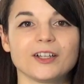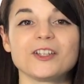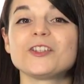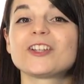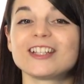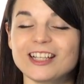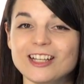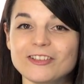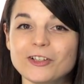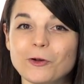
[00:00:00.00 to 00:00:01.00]
You could
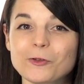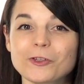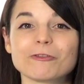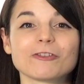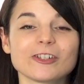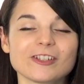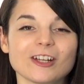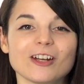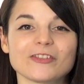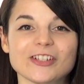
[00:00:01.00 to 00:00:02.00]
even hold your first
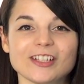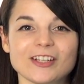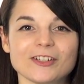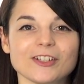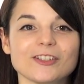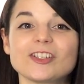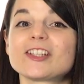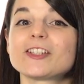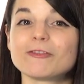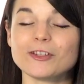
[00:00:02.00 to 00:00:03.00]
conversation
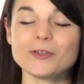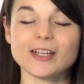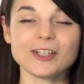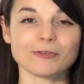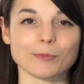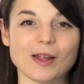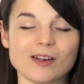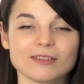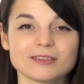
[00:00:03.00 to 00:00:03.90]
just a few days from now.